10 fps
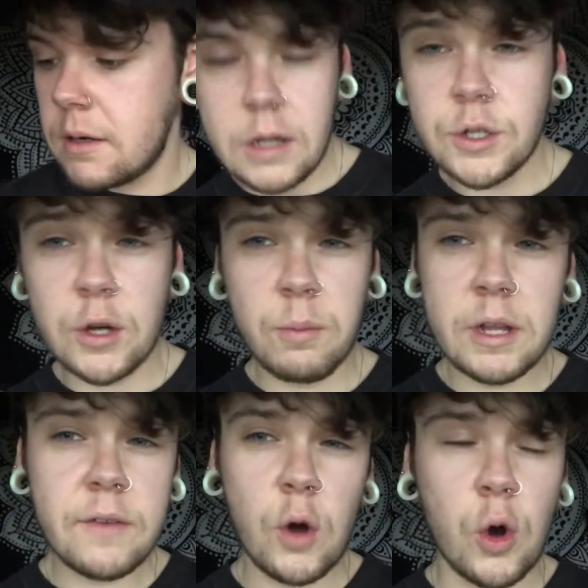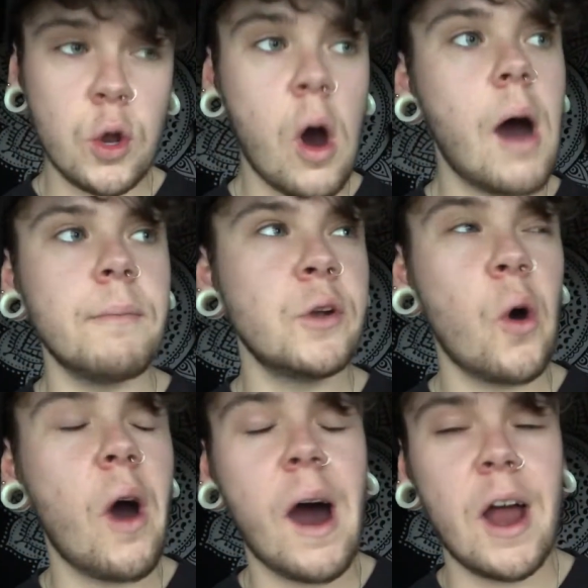So believe it or not, I'm
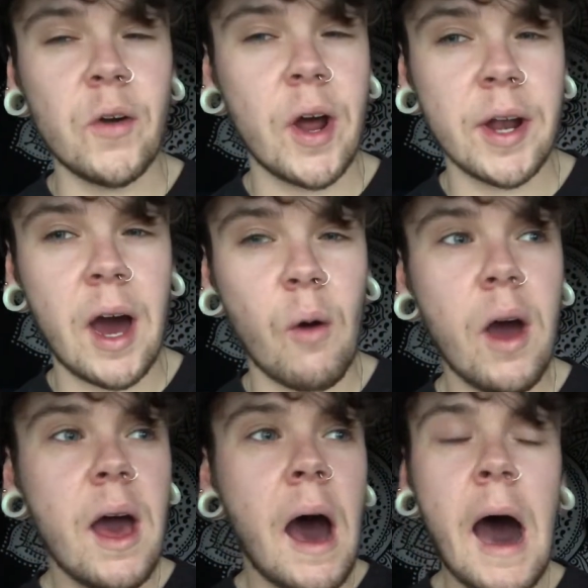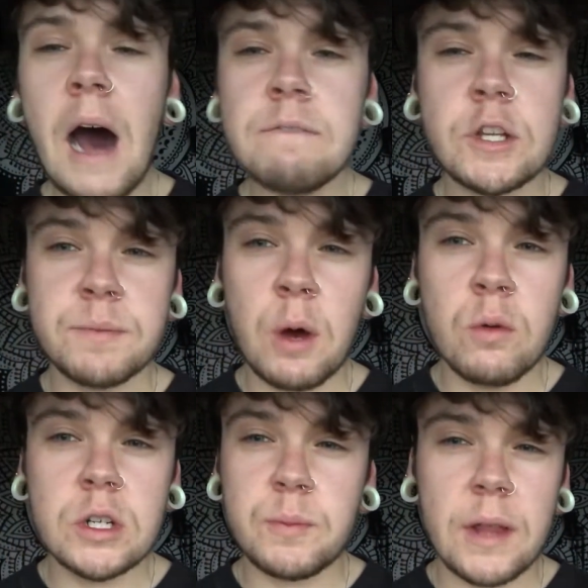not high right now. I have
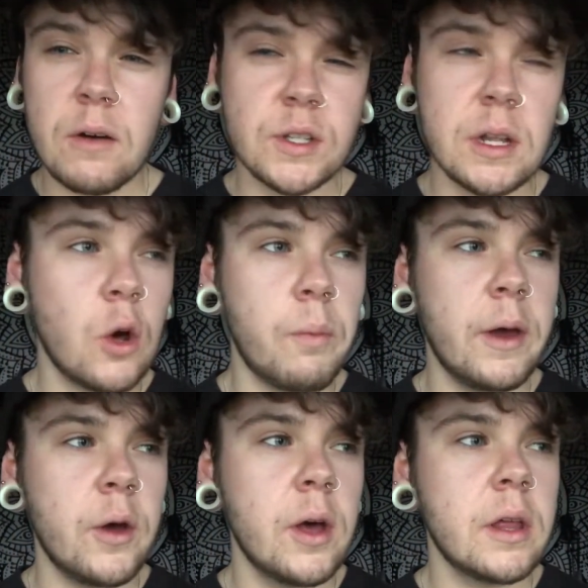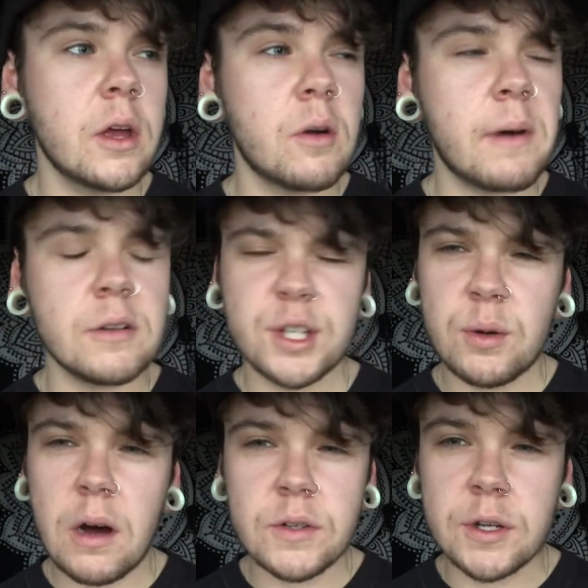smoked, but that was a little bit earlier, about 2
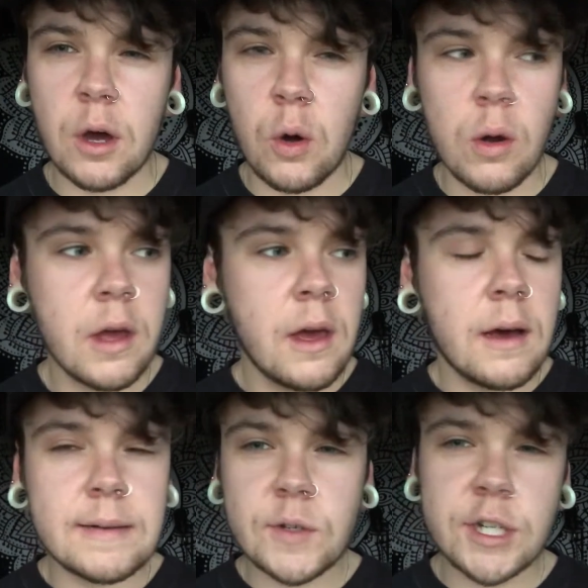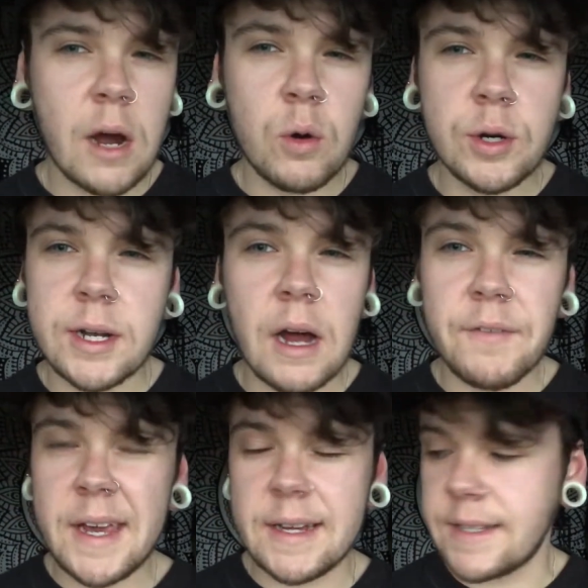hours ago. I've showered and I've
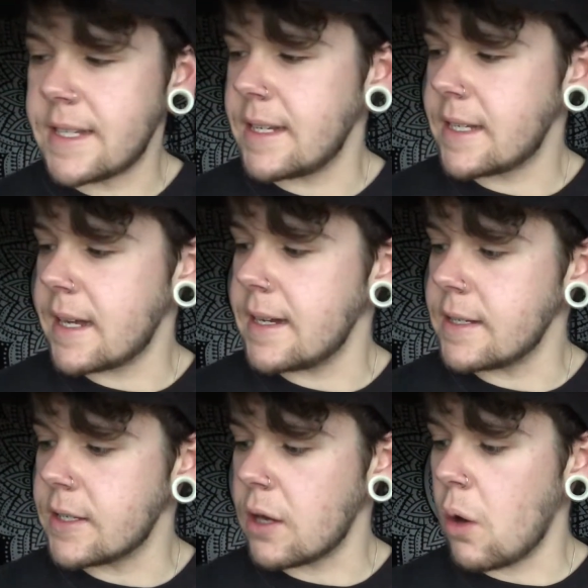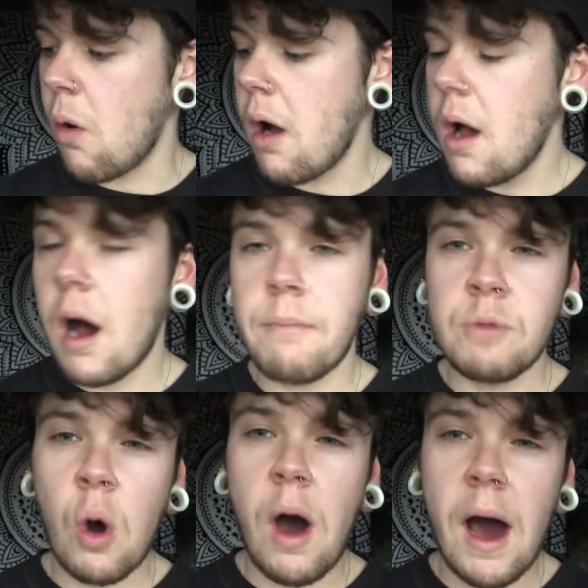eaten since then, so I'm
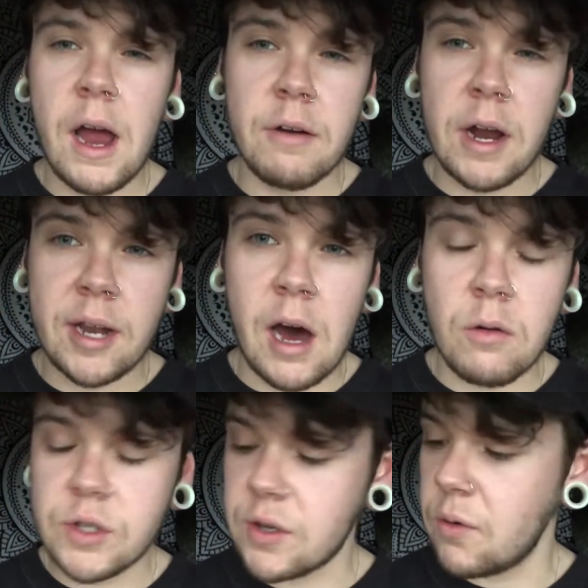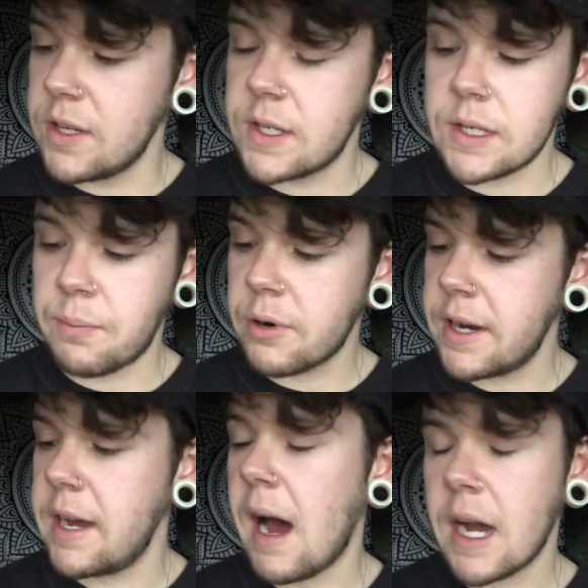not high right now. So this is a
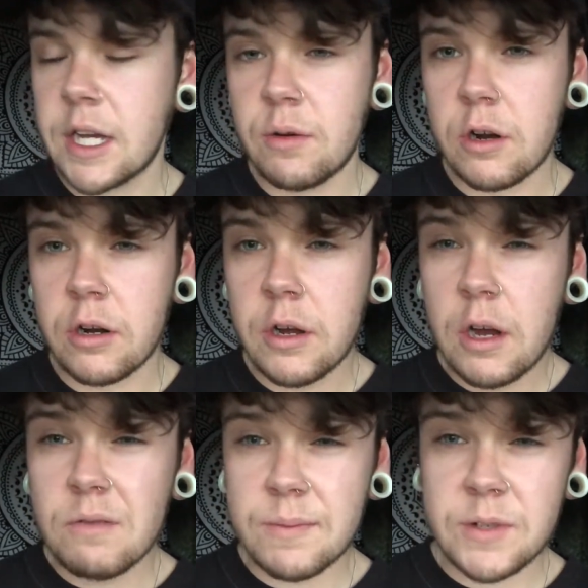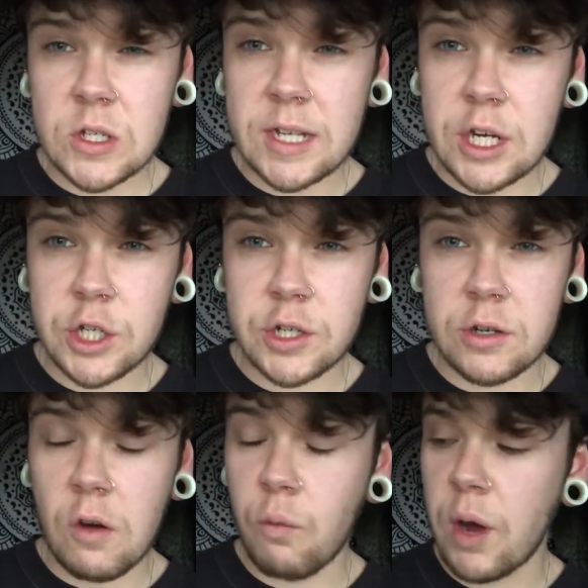pretty accurate representation
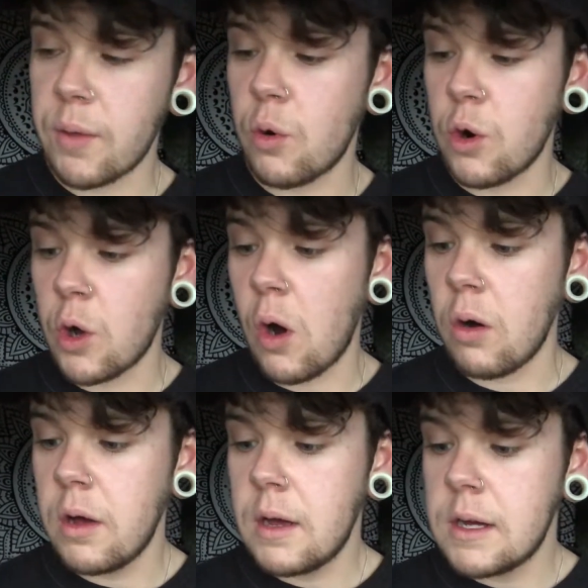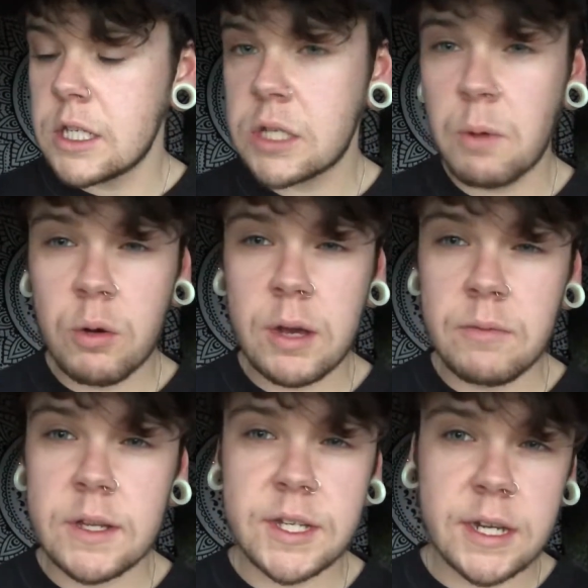of whether or not smoking
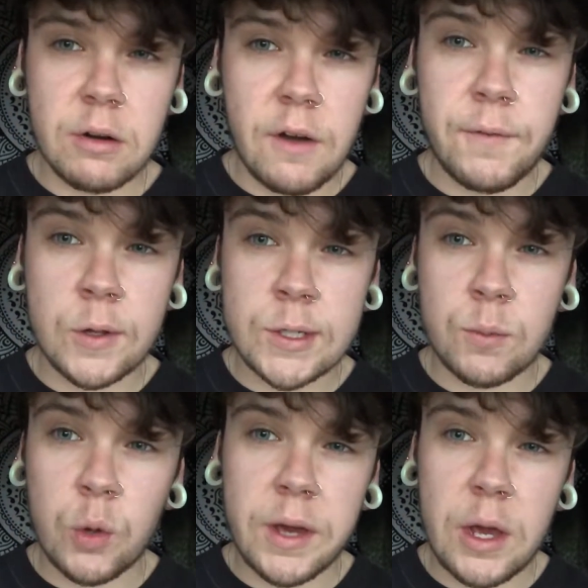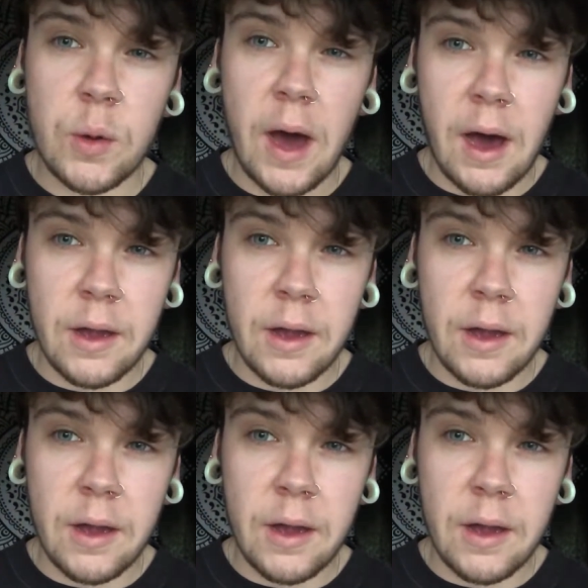with a cigarette filter will get you high.